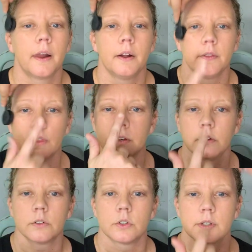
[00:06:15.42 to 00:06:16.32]
And then
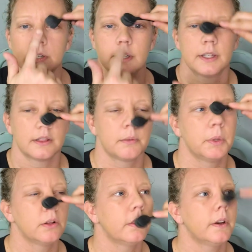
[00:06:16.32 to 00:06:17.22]
you'll just need to get the
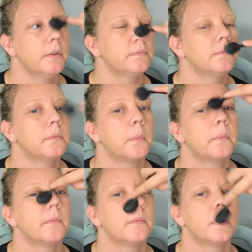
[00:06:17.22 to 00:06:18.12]
middle there,
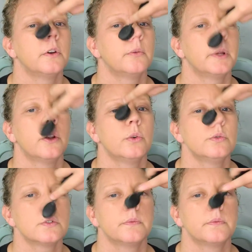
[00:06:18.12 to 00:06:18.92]
under my nose.